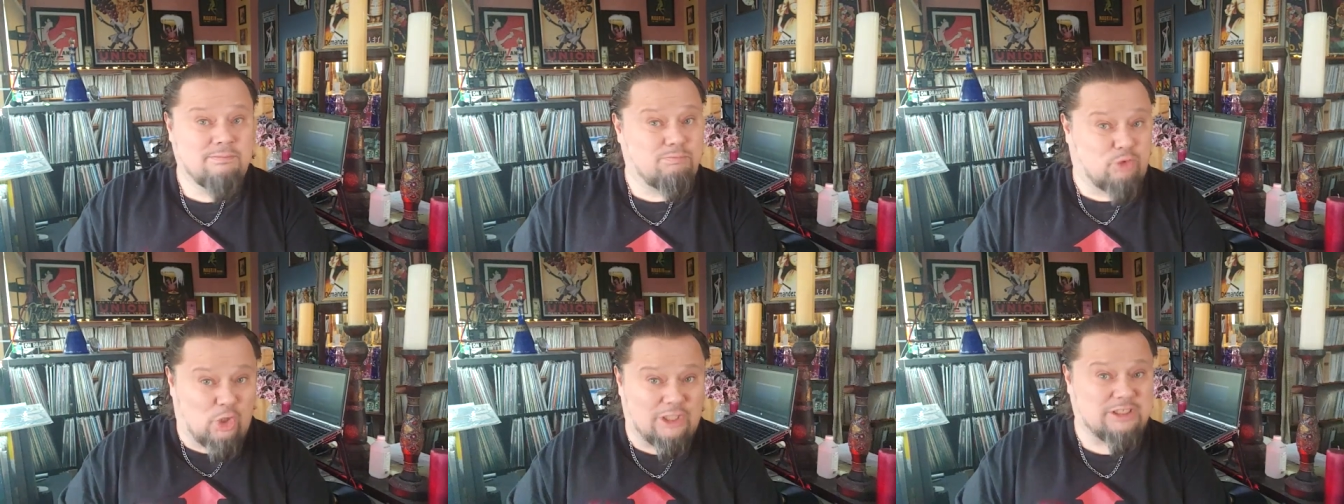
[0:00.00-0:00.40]

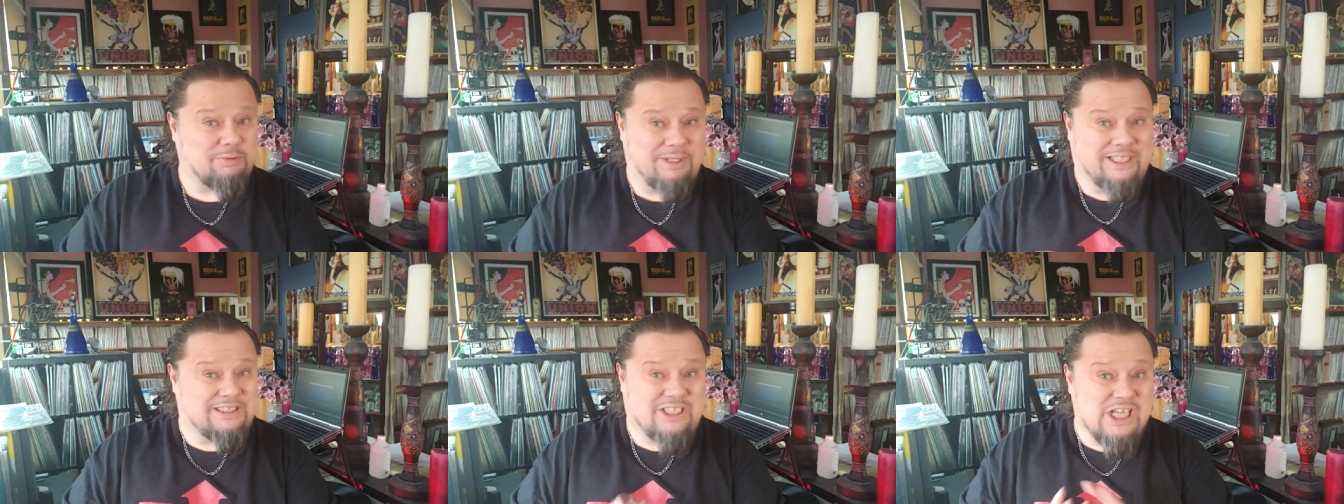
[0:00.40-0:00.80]
Trust
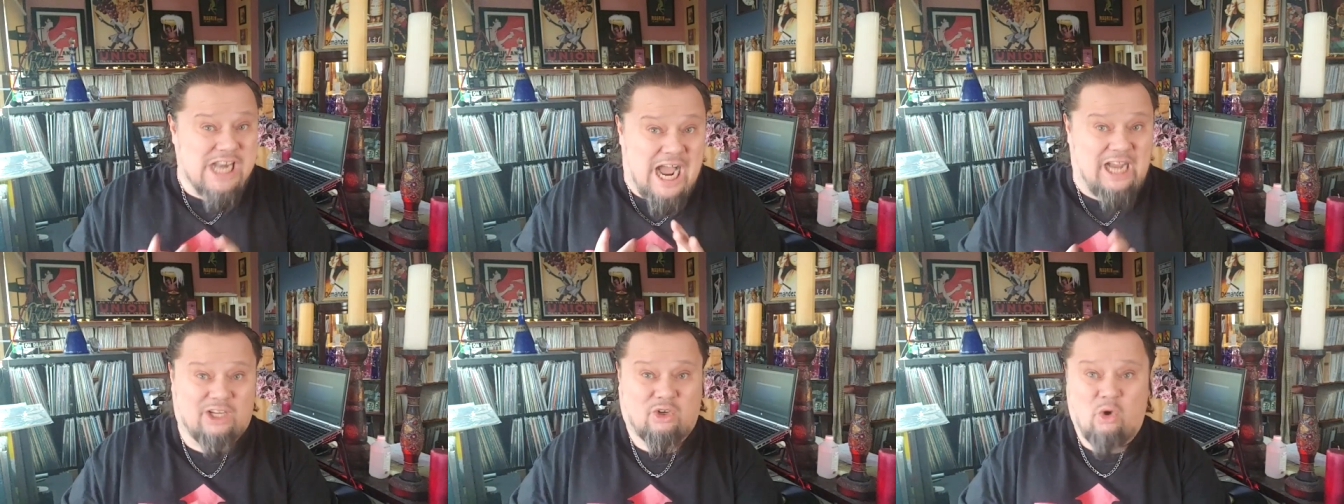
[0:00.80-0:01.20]
me, it's
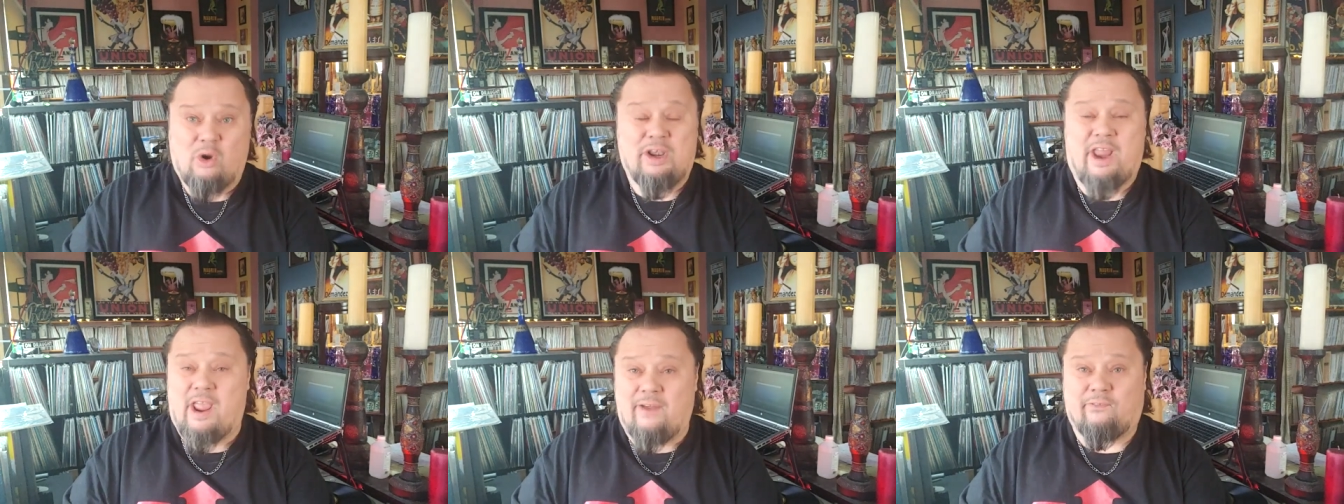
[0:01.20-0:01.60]
not
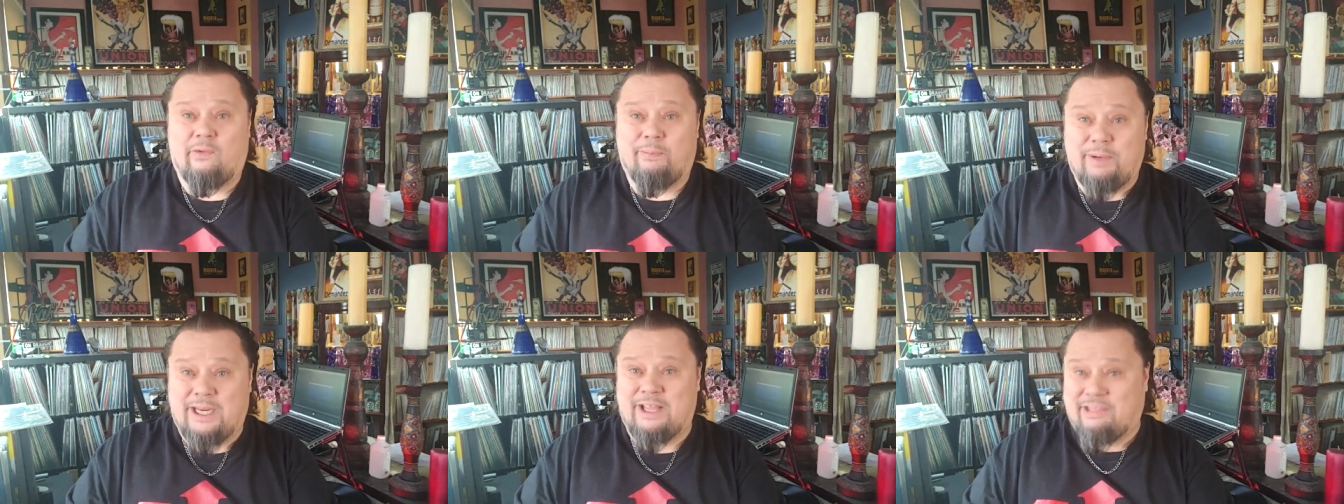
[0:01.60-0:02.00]
going to ever
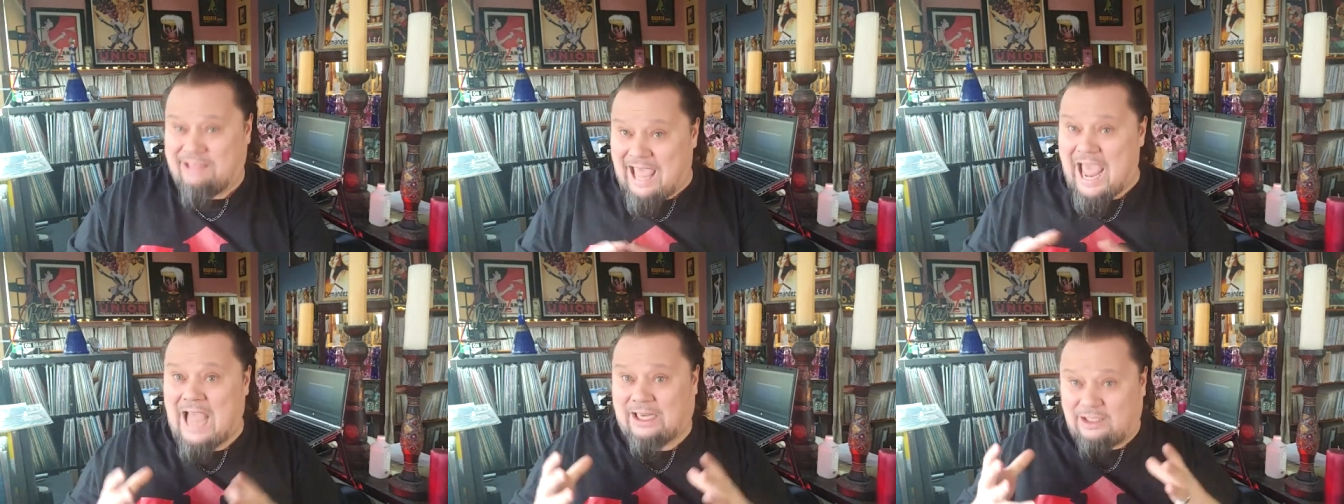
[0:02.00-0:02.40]
be
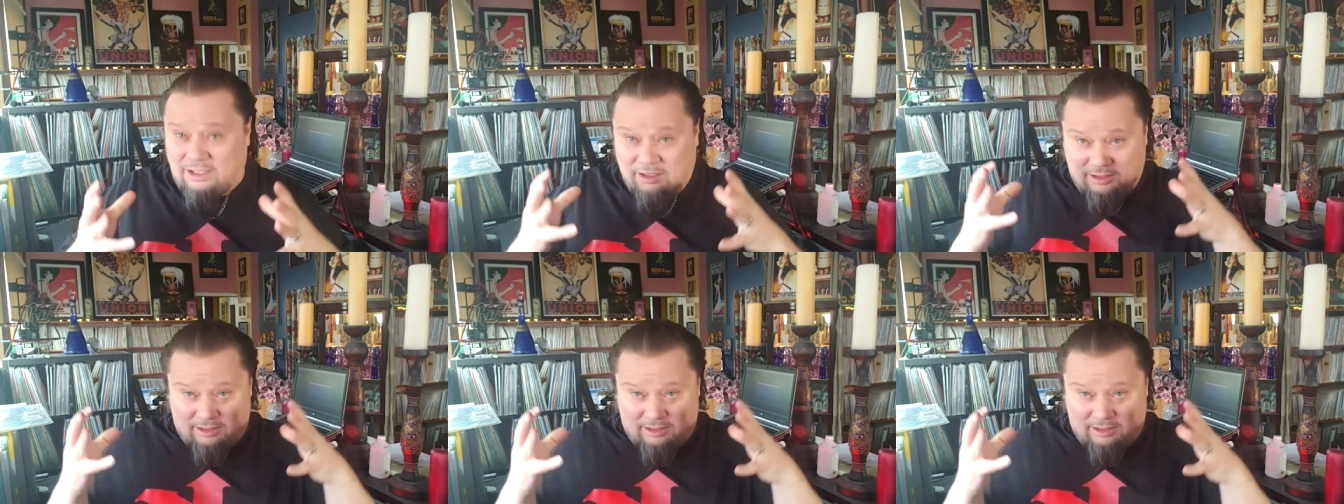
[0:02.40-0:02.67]
that